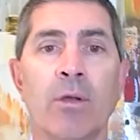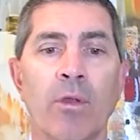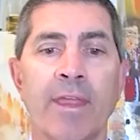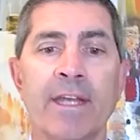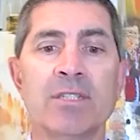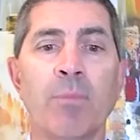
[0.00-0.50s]
or
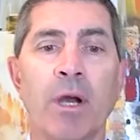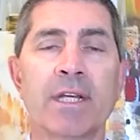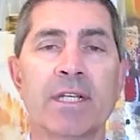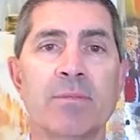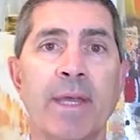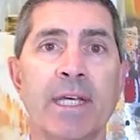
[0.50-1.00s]
that its
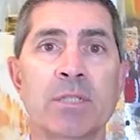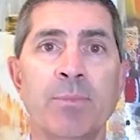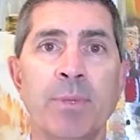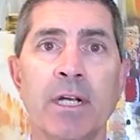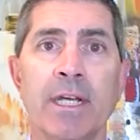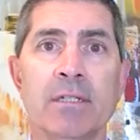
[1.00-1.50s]
markets may
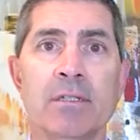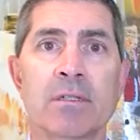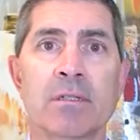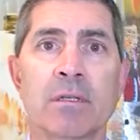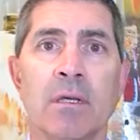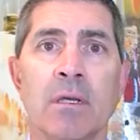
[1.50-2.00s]
experience